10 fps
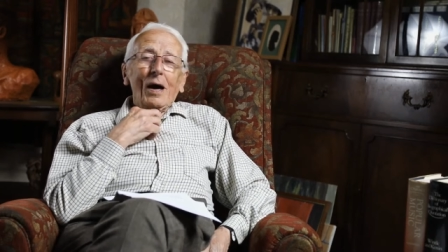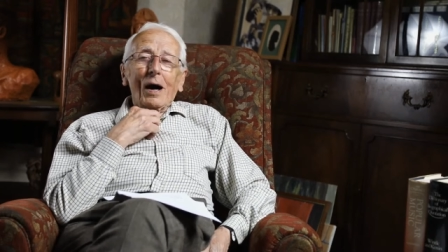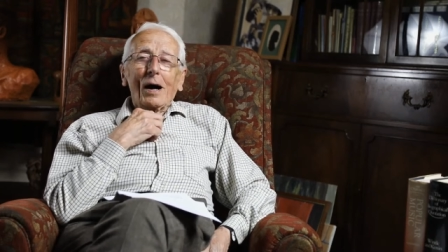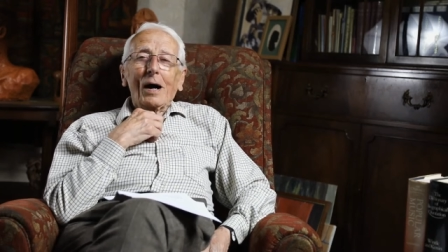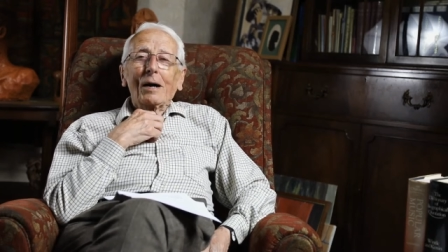
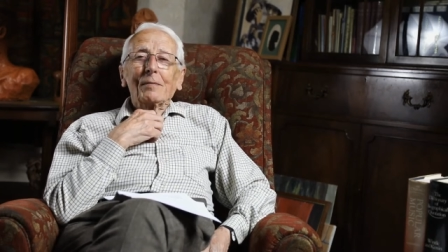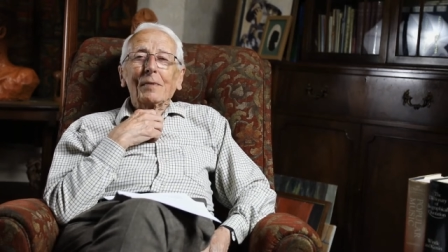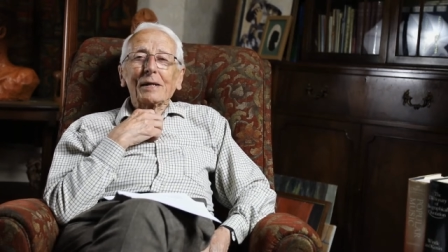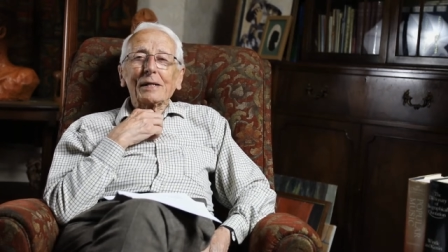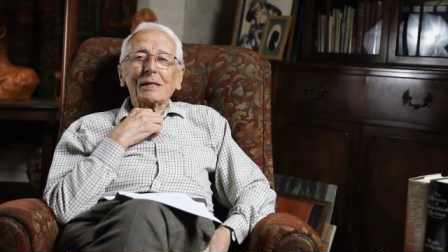Um,
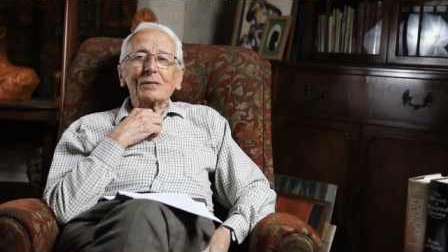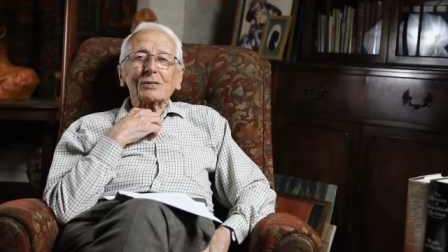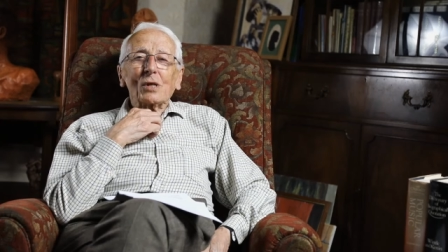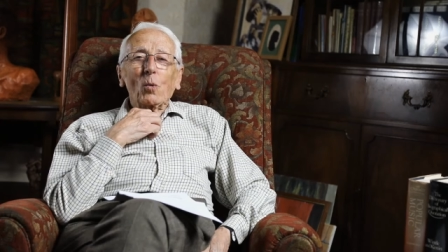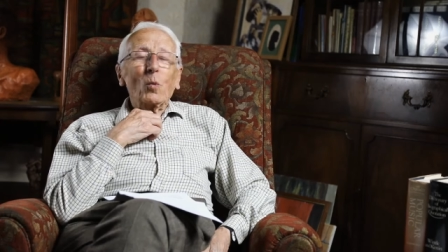he
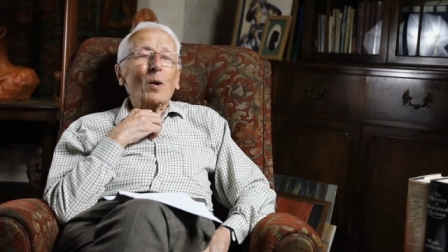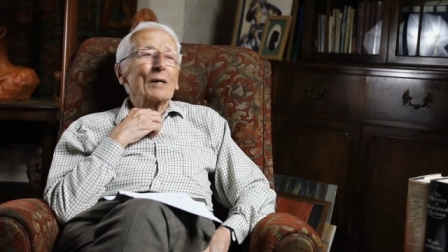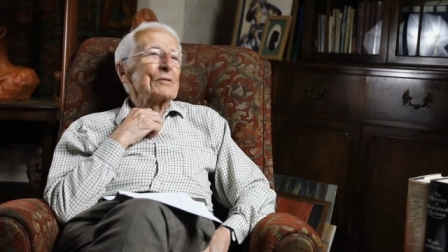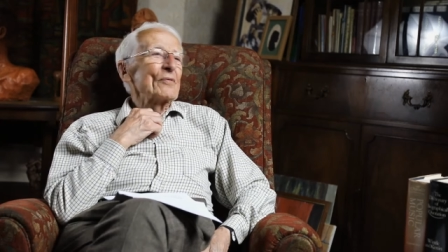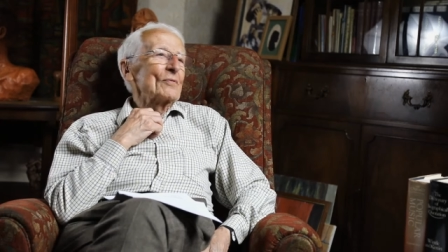is
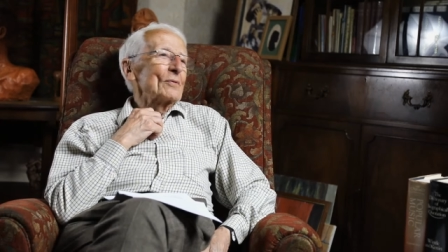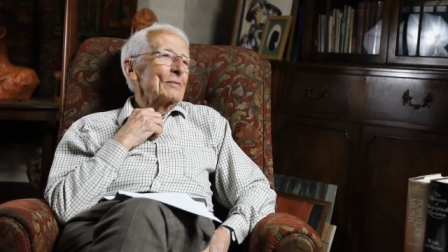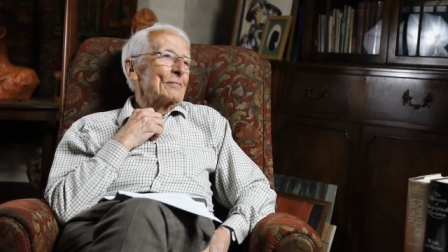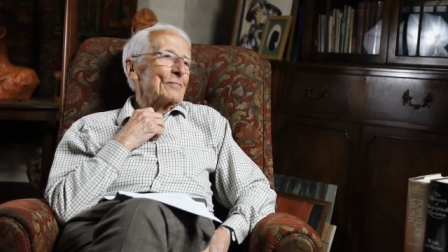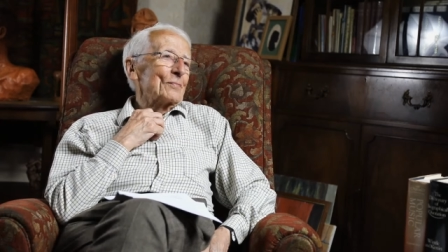wonderful
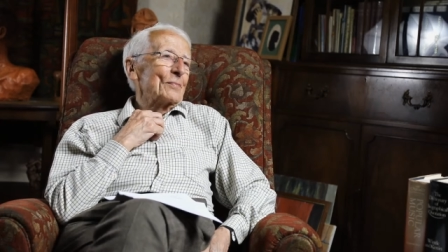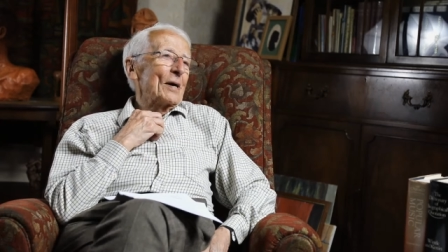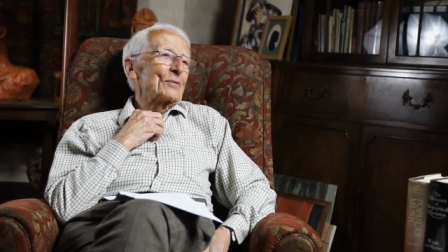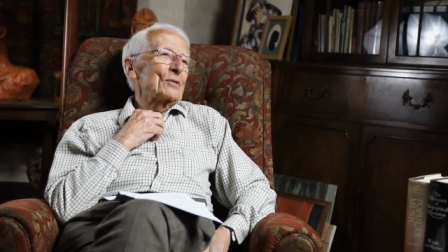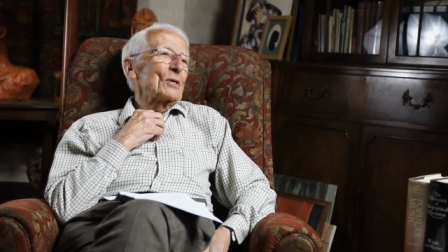
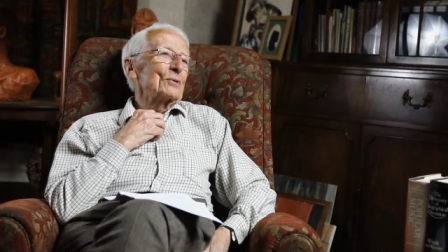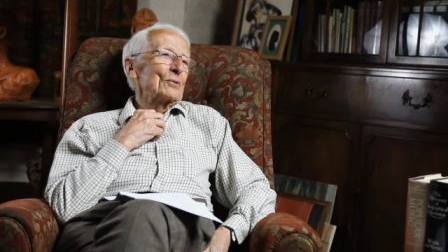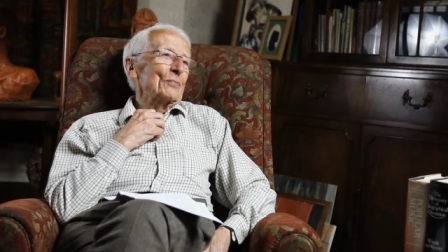at social